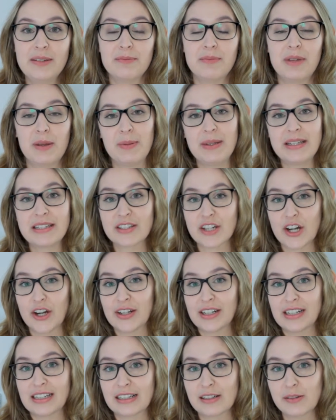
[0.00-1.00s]
maybe
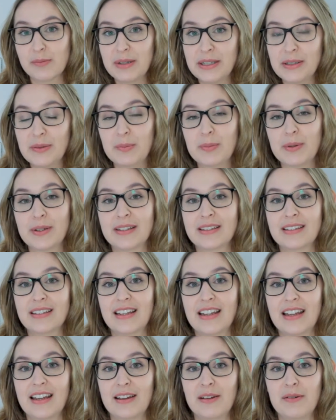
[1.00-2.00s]
start a little bit,
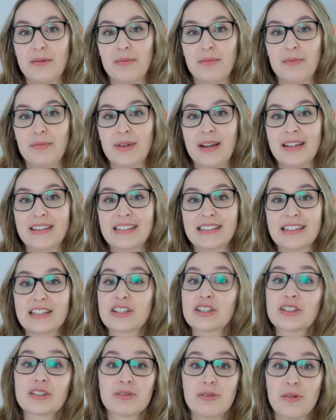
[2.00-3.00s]
but um, I think
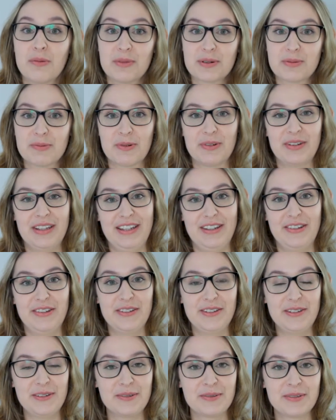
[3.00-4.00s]
there's so much more that you
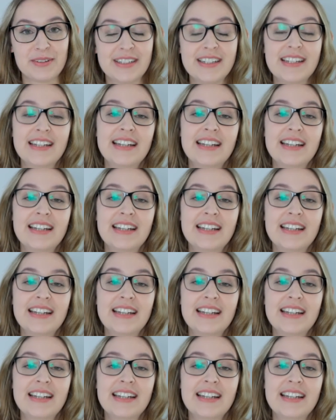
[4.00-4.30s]
can do.